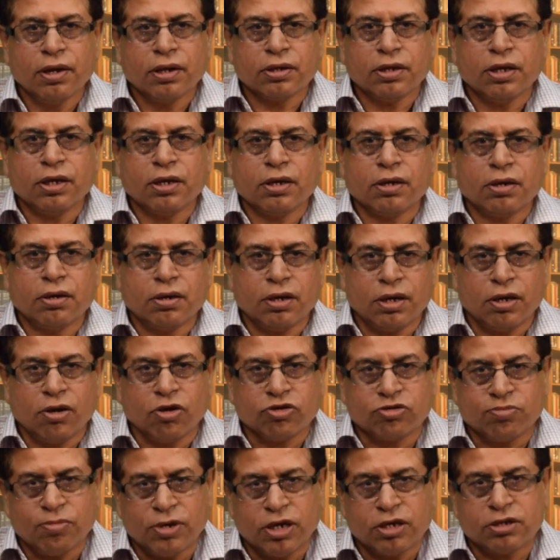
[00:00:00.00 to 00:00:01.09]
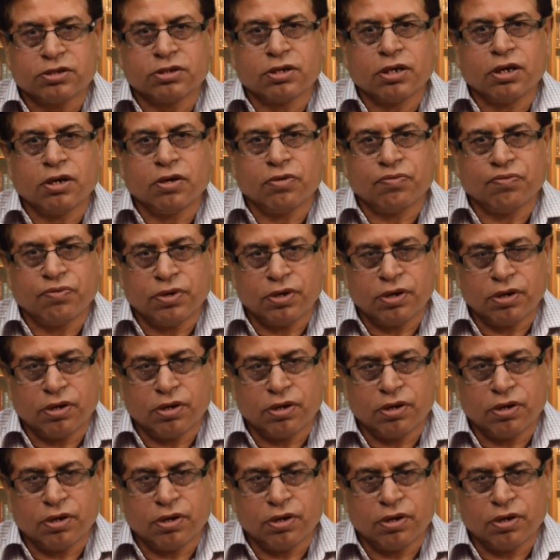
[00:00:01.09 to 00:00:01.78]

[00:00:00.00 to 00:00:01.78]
then announcements of